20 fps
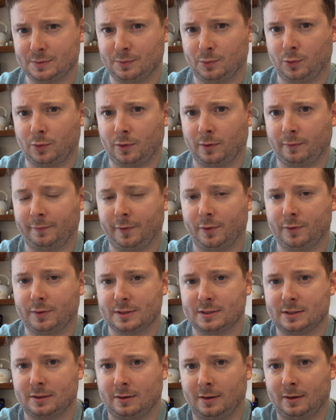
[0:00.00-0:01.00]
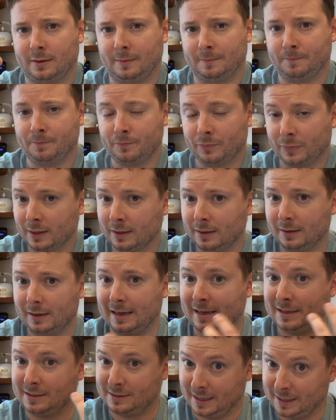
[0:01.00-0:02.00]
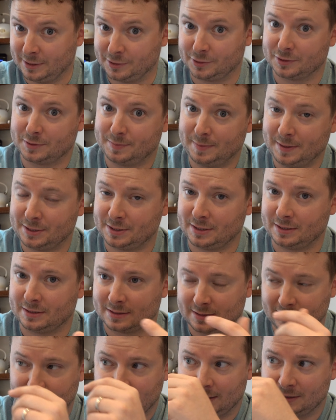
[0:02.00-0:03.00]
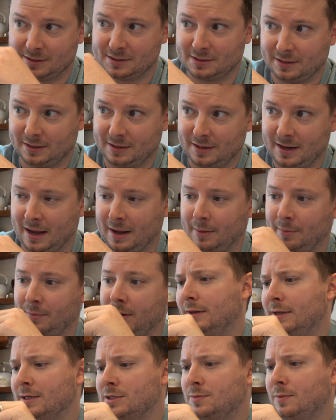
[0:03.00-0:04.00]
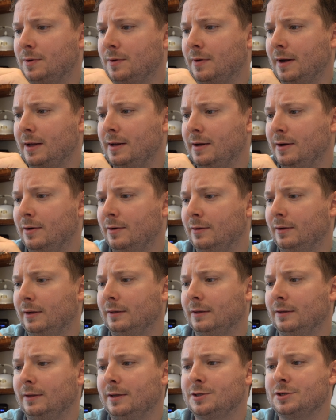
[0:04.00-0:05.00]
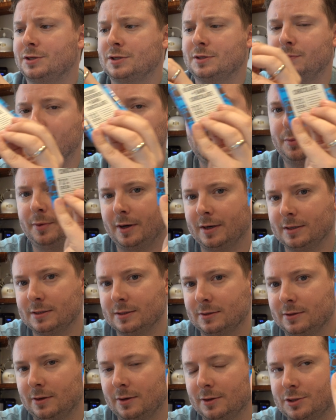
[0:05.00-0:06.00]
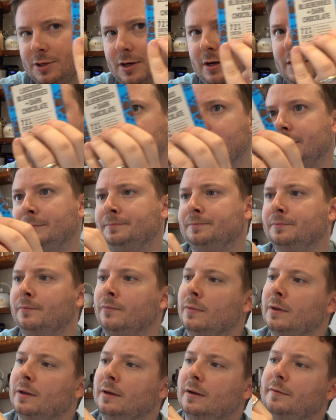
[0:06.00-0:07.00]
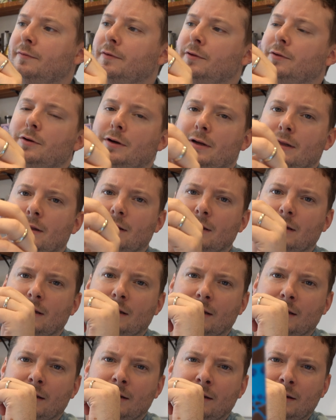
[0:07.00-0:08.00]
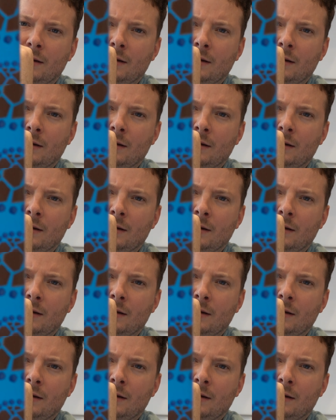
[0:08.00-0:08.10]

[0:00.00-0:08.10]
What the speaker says: more focused on endangered species, hence the name. This one right here, like the luscious blueberries and dark chocolate, if you look at the